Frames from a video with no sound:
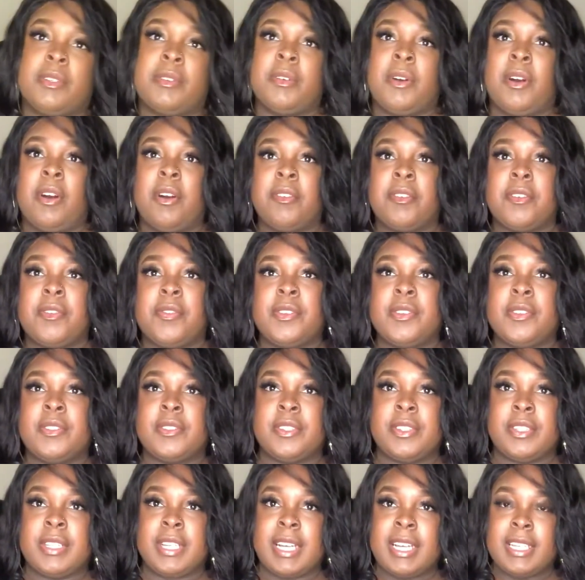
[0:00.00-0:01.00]
an overview
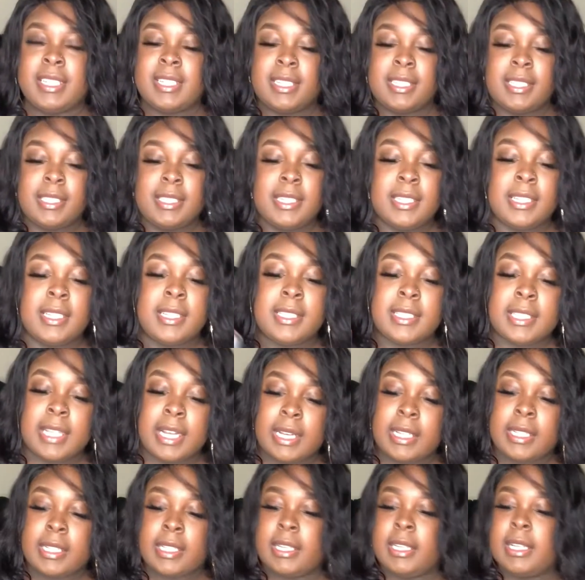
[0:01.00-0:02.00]
so you guys can see
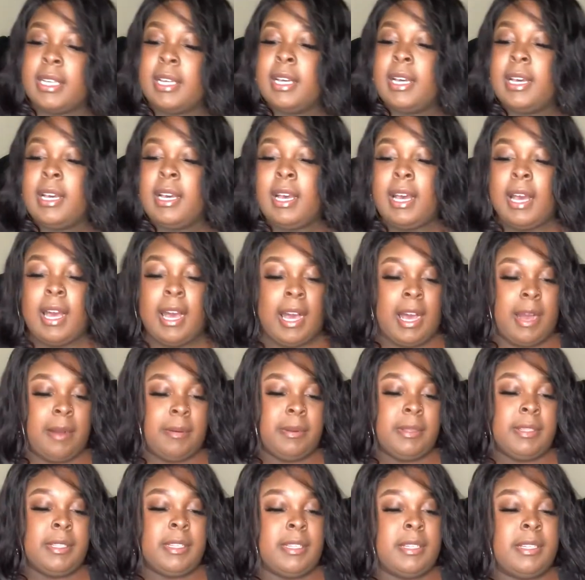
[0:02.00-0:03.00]
exactly how
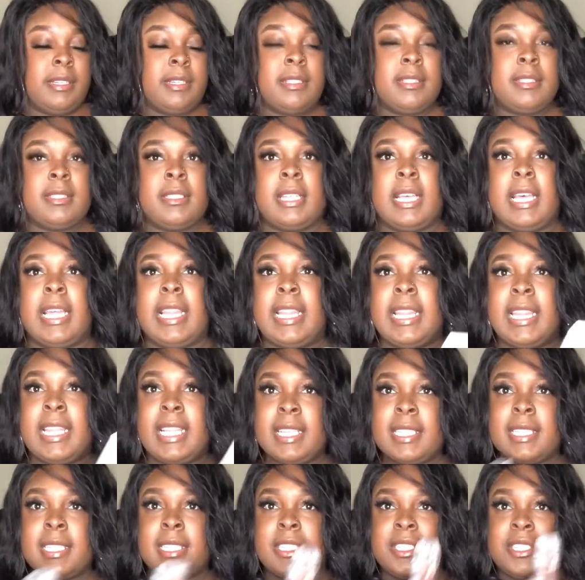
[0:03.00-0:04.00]
it looks. And
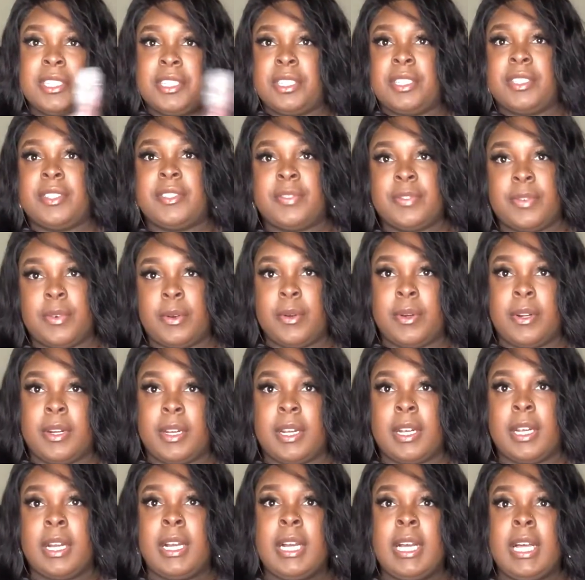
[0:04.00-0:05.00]
this is just
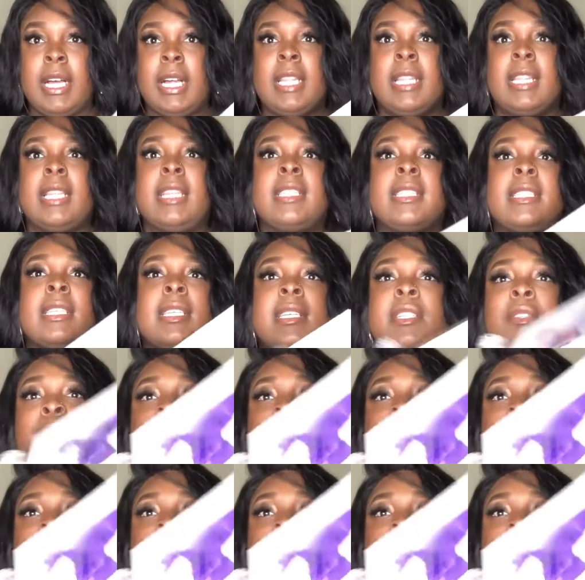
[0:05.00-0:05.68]
for, this is